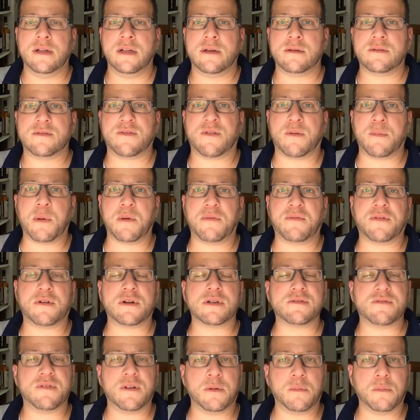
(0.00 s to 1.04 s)
That's from a
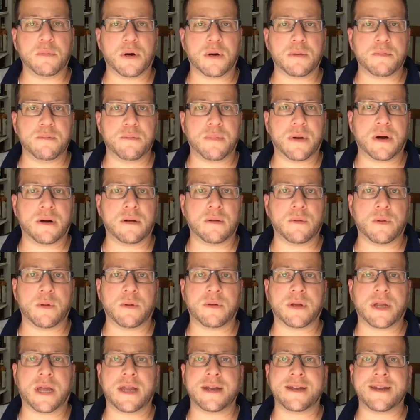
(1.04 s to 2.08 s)
first fill bourbon barrel. We
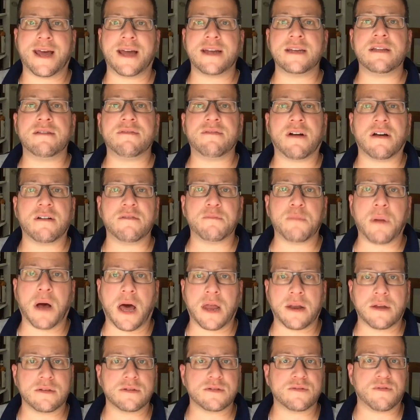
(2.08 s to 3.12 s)
only got 95
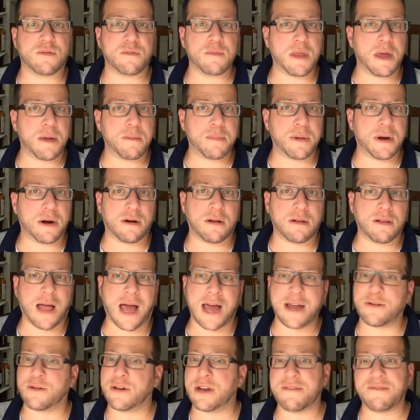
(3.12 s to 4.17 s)
bottles from that barrel.
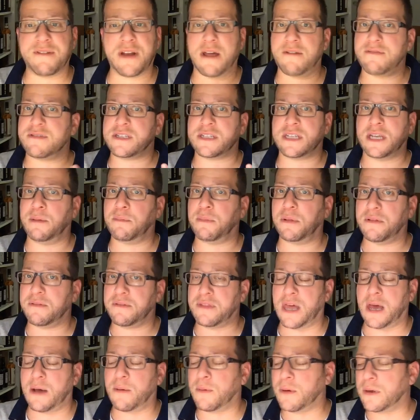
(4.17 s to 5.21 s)
I don't even have a sample of
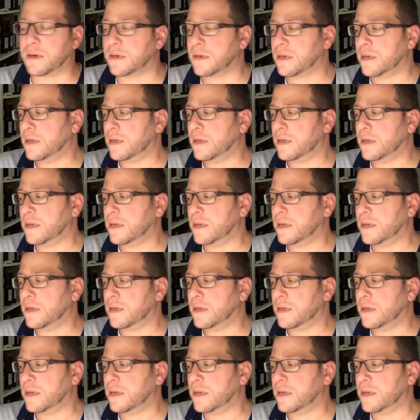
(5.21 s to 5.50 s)
that one,